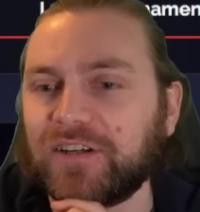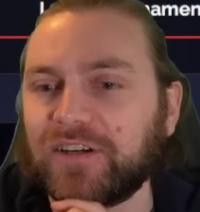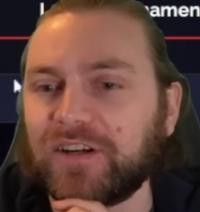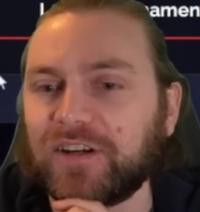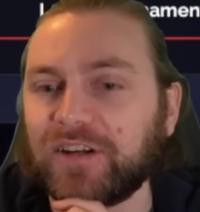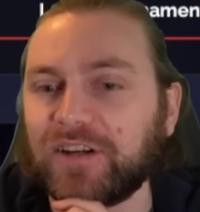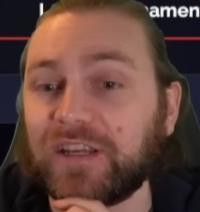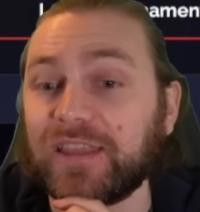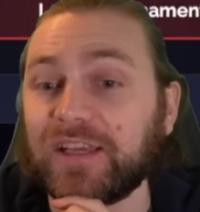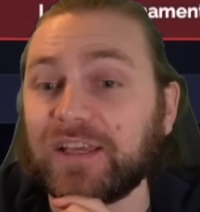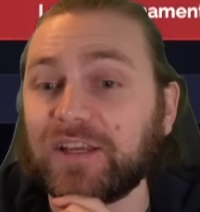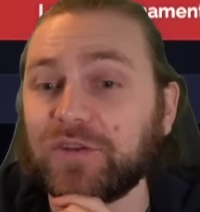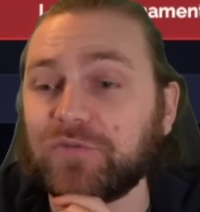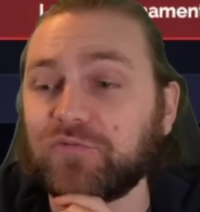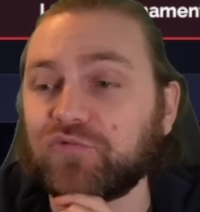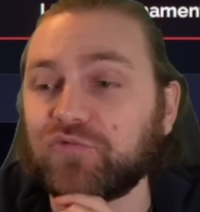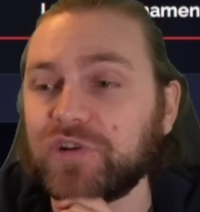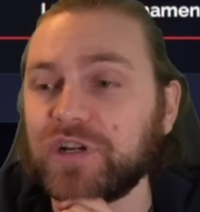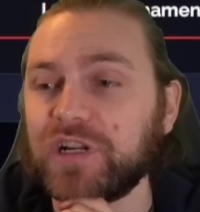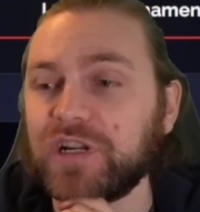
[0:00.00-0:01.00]
Okay, that could
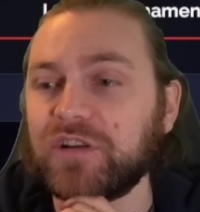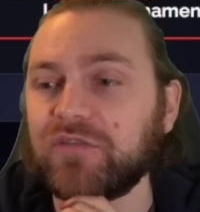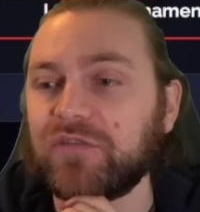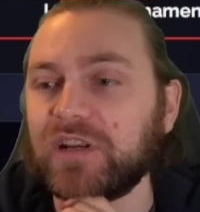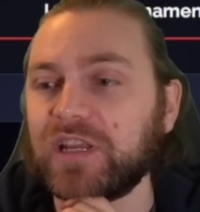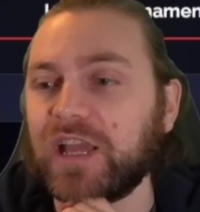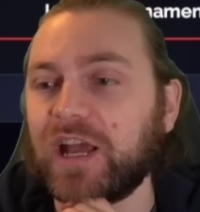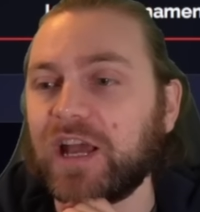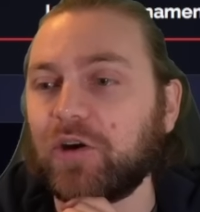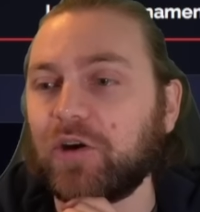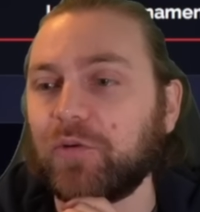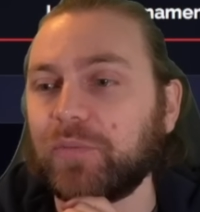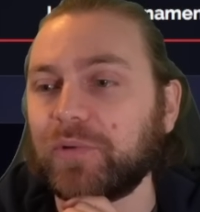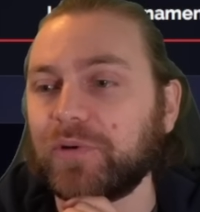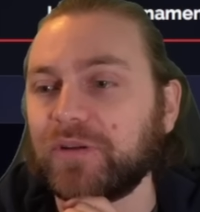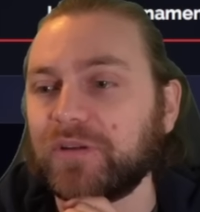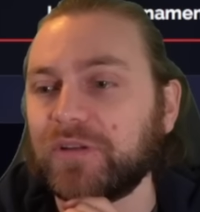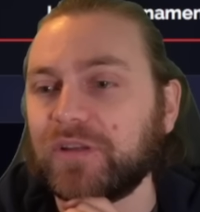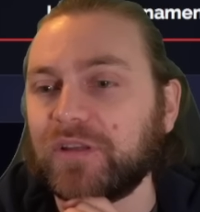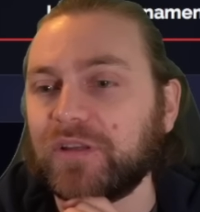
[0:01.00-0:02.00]
really, really help.
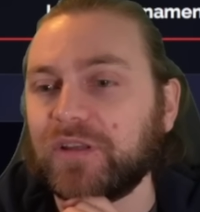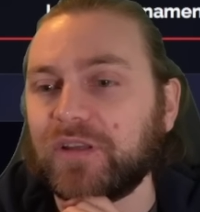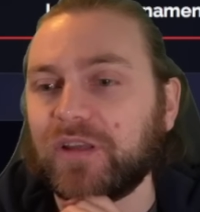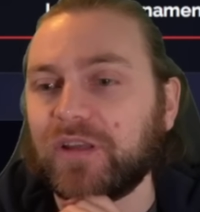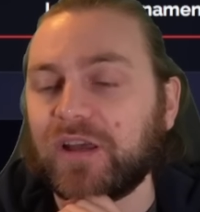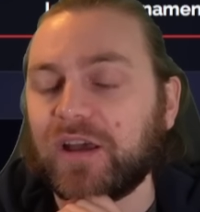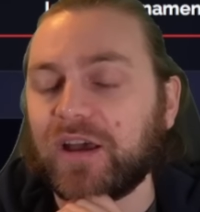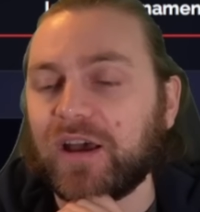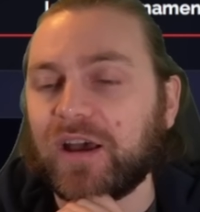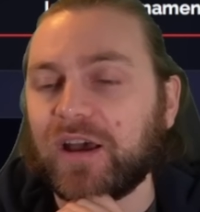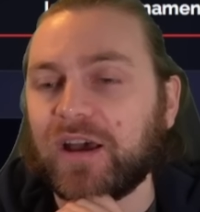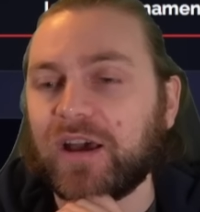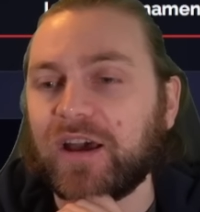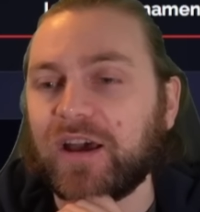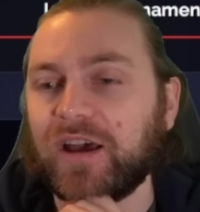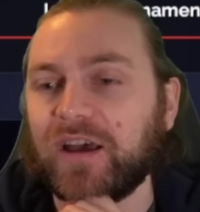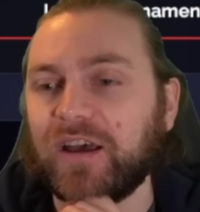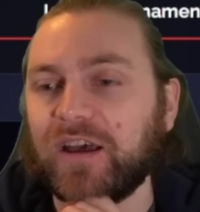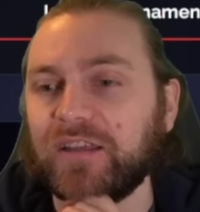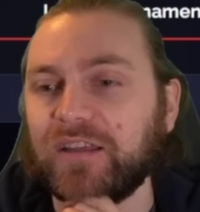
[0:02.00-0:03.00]

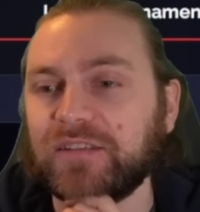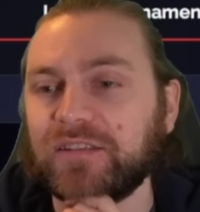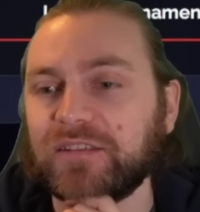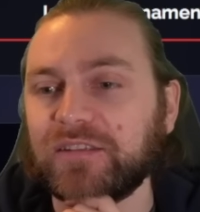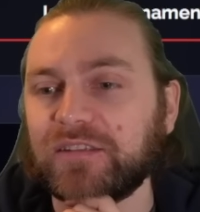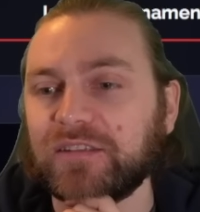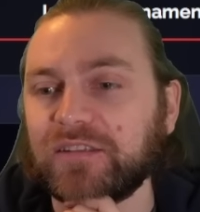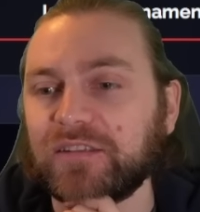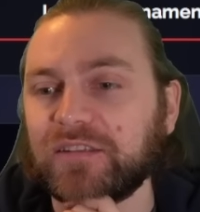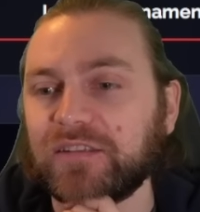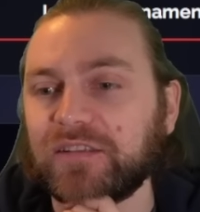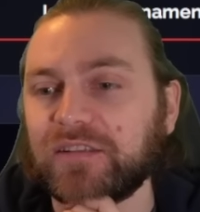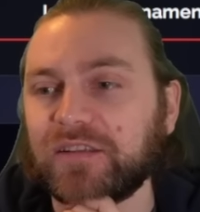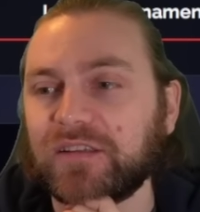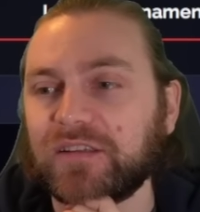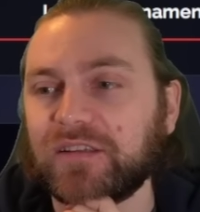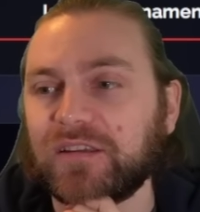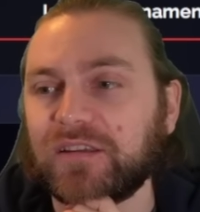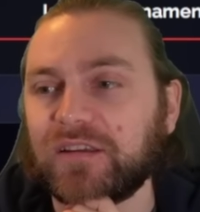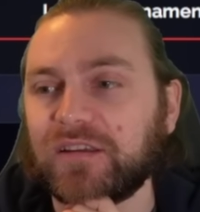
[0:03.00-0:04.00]
And
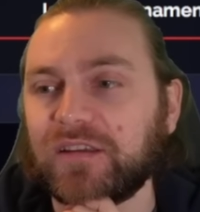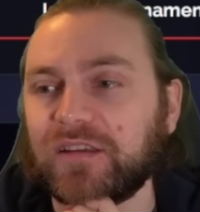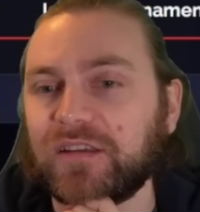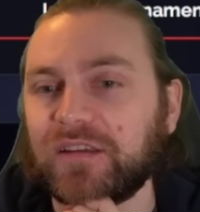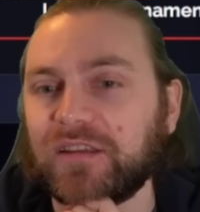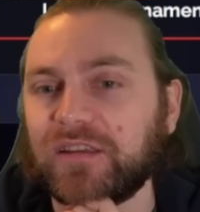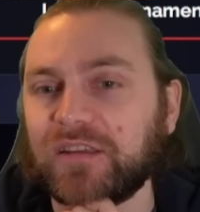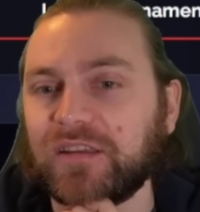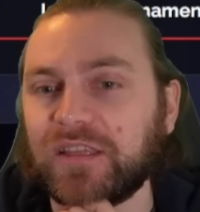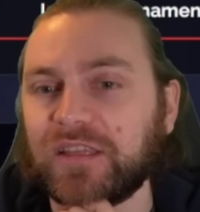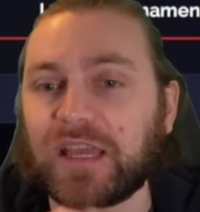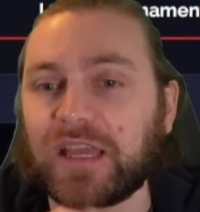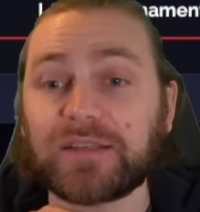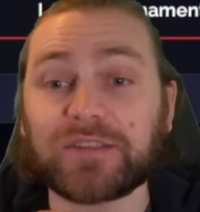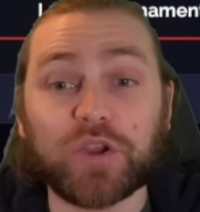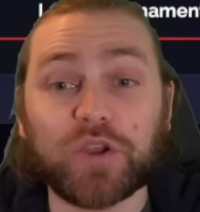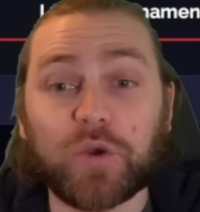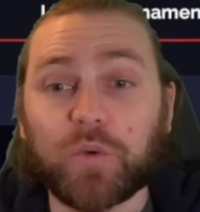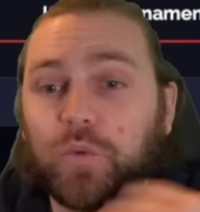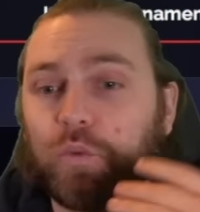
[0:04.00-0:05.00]
yeah,
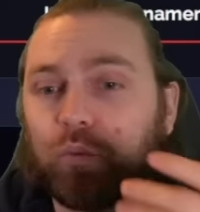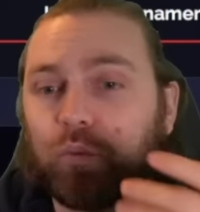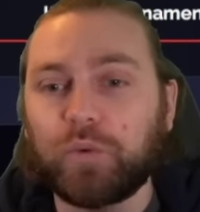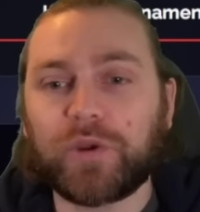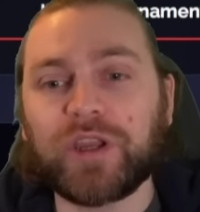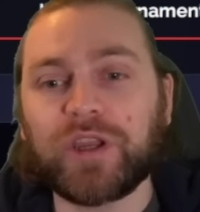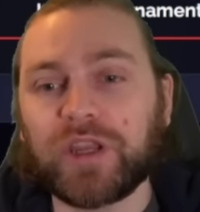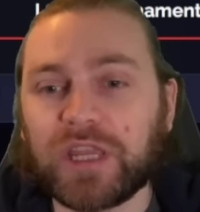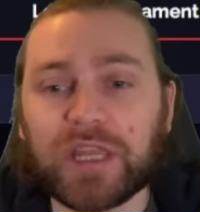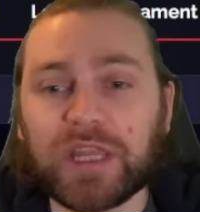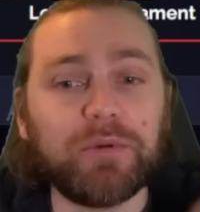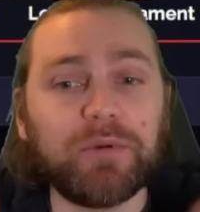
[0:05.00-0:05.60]
so we can keep